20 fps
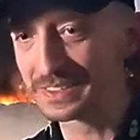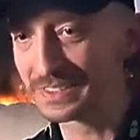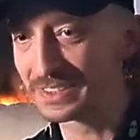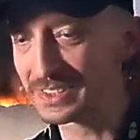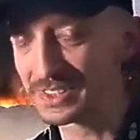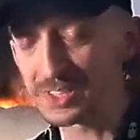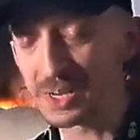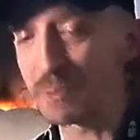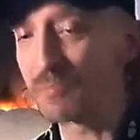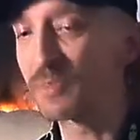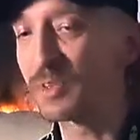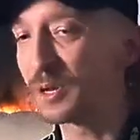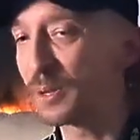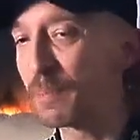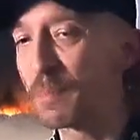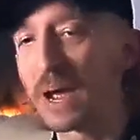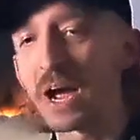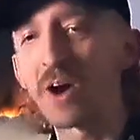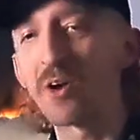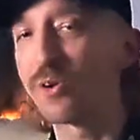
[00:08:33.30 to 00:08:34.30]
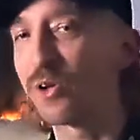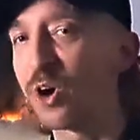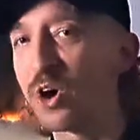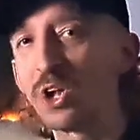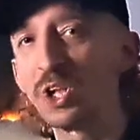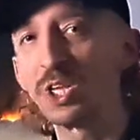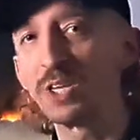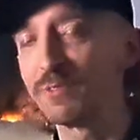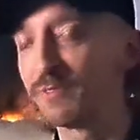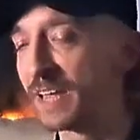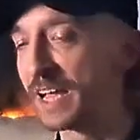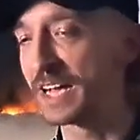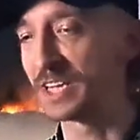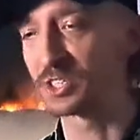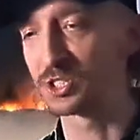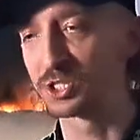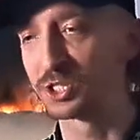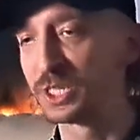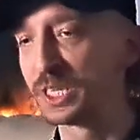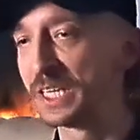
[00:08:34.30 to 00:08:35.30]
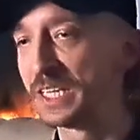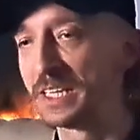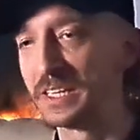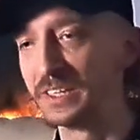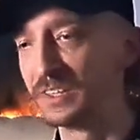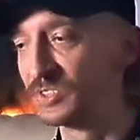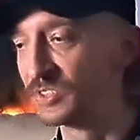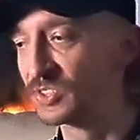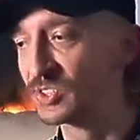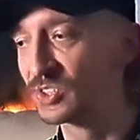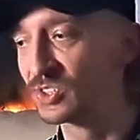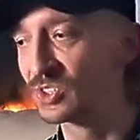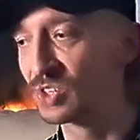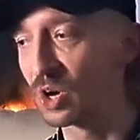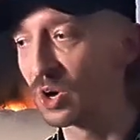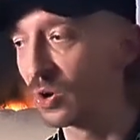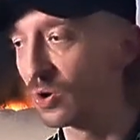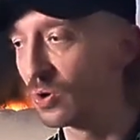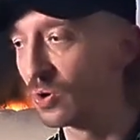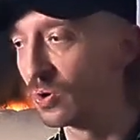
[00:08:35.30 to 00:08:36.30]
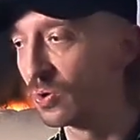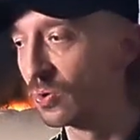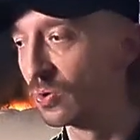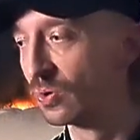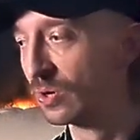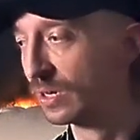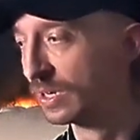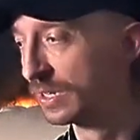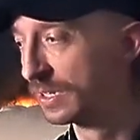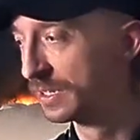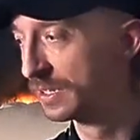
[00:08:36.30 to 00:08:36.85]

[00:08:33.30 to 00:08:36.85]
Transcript: something about all of that shit is so